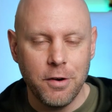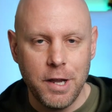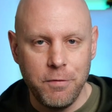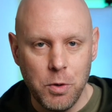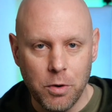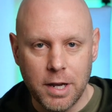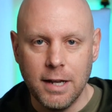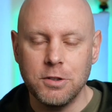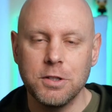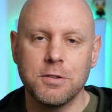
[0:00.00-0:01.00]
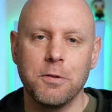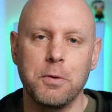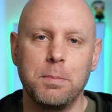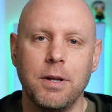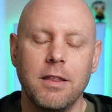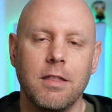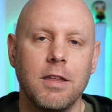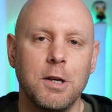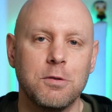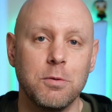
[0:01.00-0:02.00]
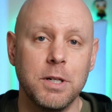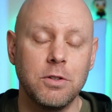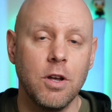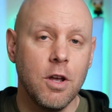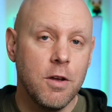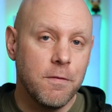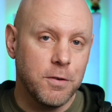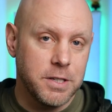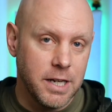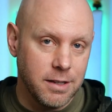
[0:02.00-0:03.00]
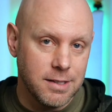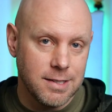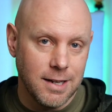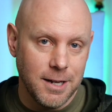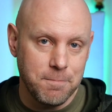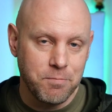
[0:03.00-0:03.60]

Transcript: If you are catching us on the replay, then thank you so much for taking the time.